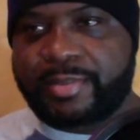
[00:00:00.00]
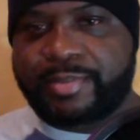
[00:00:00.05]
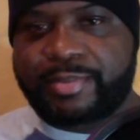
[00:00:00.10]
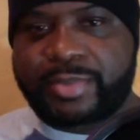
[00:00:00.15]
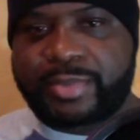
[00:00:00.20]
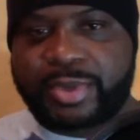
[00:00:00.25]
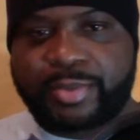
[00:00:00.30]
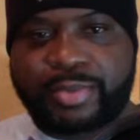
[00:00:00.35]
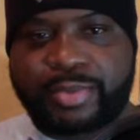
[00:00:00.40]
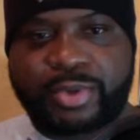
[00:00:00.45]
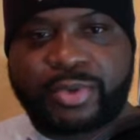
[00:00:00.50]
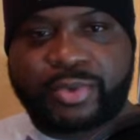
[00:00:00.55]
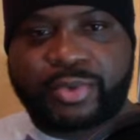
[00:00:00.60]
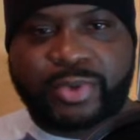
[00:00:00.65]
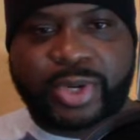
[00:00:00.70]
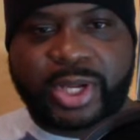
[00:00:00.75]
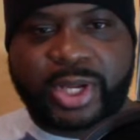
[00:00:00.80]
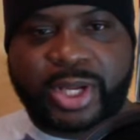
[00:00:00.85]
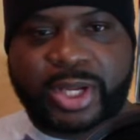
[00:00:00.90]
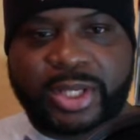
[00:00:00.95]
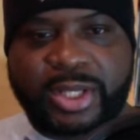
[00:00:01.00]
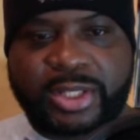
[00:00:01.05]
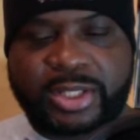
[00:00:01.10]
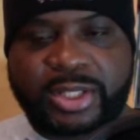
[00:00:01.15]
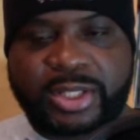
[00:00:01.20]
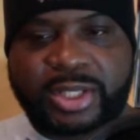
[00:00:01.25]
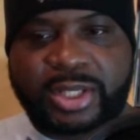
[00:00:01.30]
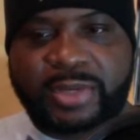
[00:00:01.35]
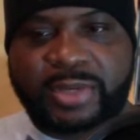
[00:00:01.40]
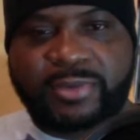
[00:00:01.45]
your Blu-rays
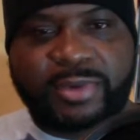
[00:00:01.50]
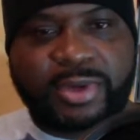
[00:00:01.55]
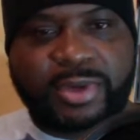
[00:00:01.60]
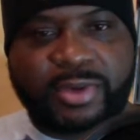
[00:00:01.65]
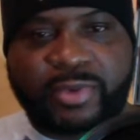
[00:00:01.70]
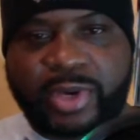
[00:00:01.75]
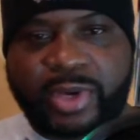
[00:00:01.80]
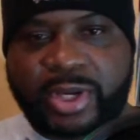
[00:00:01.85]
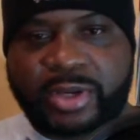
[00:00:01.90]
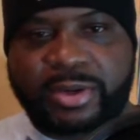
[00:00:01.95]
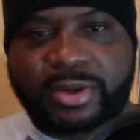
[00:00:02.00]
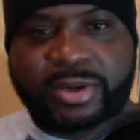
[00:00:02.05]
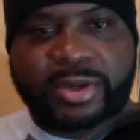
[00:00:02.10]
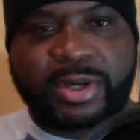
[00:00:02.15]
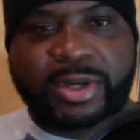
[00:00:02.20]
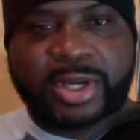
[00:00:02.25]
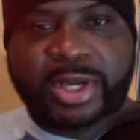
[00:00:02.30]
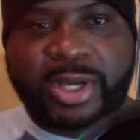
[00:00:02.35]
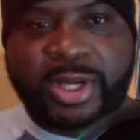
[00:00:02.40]
and even your regular